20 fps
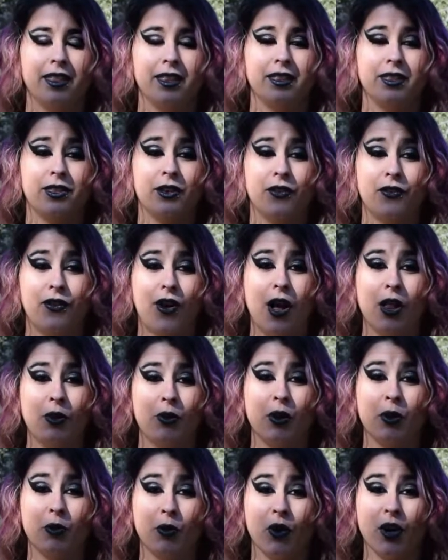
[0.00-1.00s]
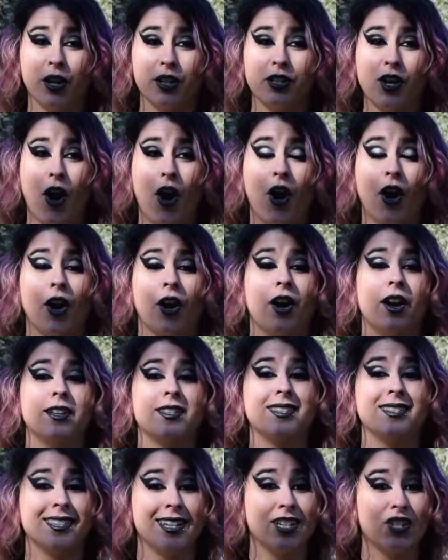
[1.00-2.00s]
the following words are
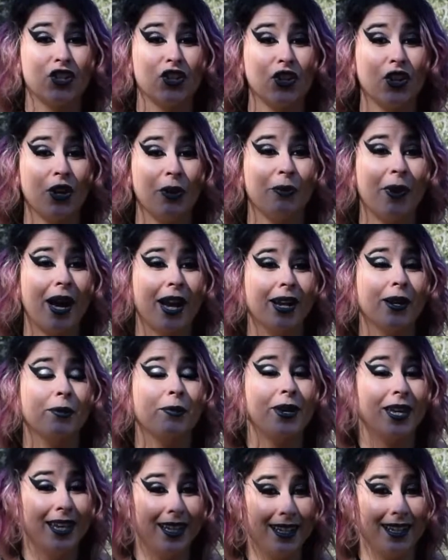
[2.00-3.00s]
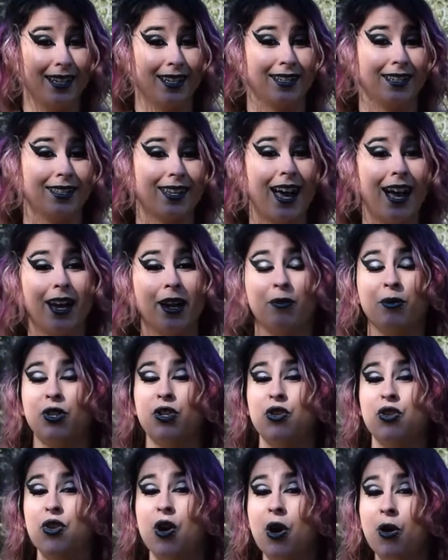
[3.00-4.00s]
essentially my opinions. I am
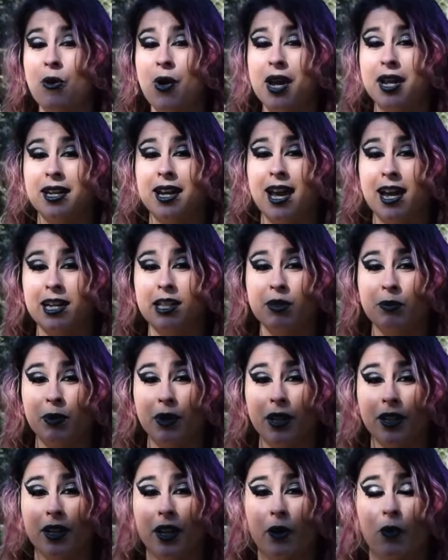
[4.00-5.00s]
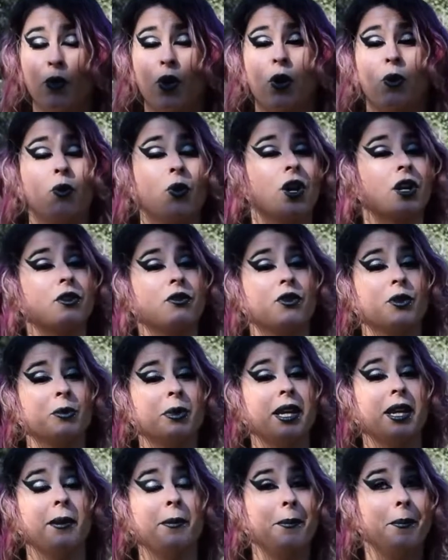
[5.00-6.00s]
in no way an expert and what worked for
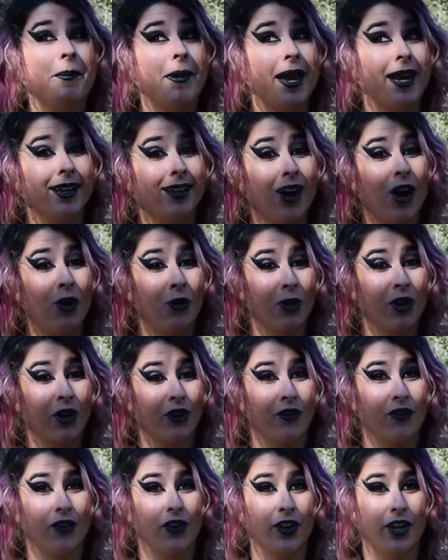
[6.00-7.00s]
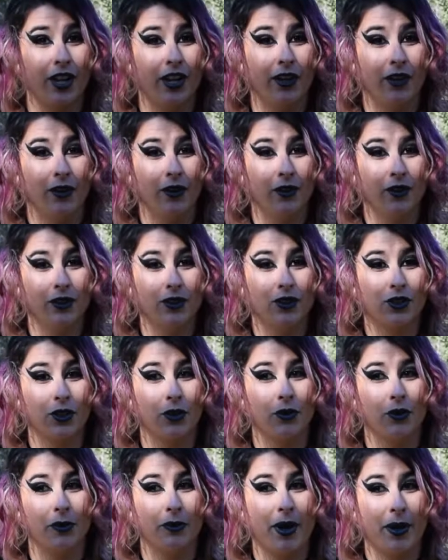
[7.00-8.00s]
me may not work for you.
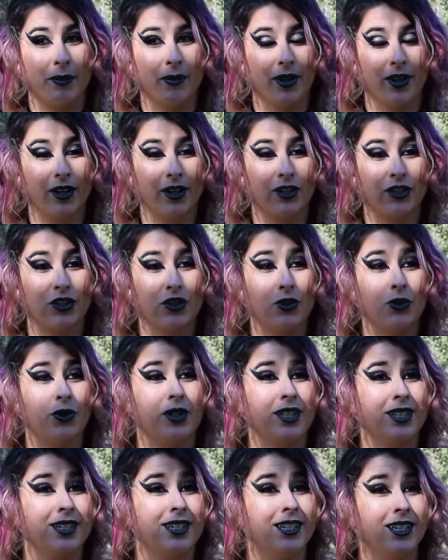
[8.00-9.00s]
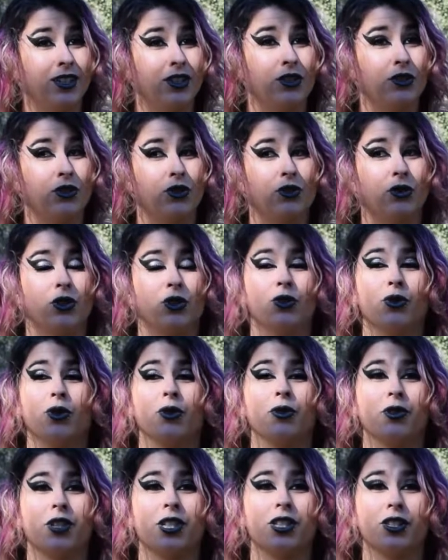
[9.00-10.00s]
So remember to continue doing
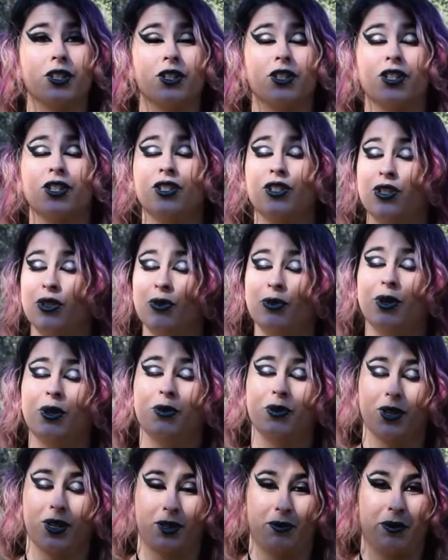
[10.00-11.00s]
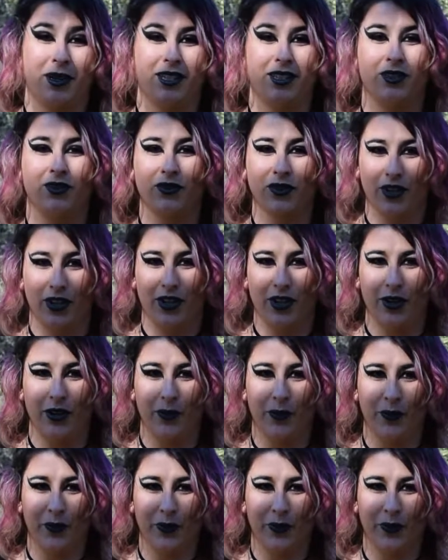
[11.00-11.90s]
your research and do what works best for you.